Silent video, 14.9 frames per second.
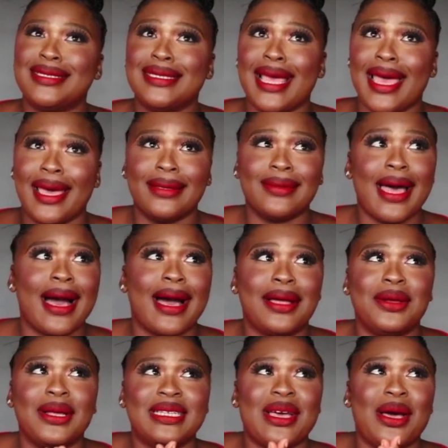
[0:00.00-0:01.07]
See, I
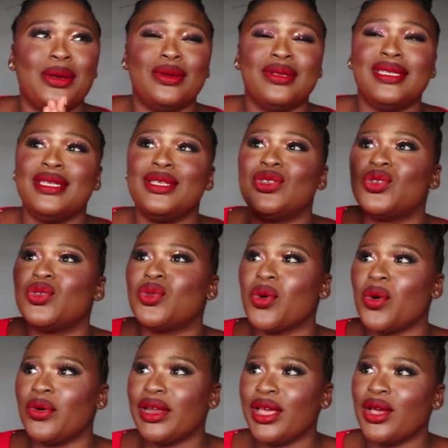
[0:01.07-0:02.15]
cannot tell you the
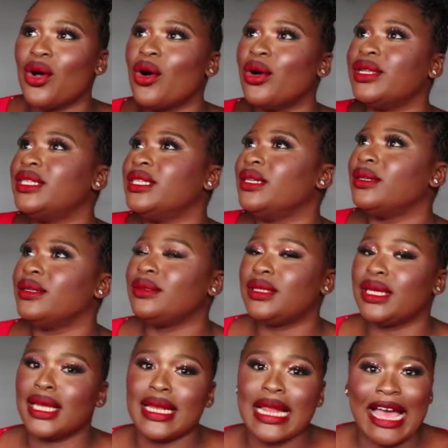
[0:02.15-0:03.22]
story or the
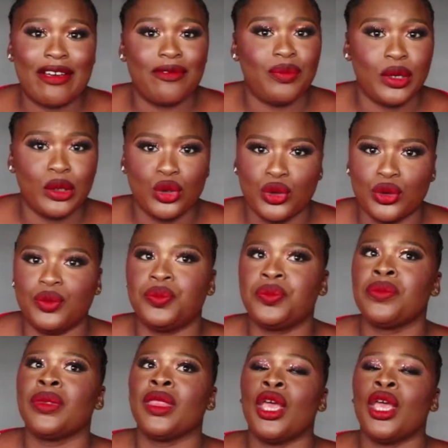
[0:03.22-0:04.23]
kine I've been through.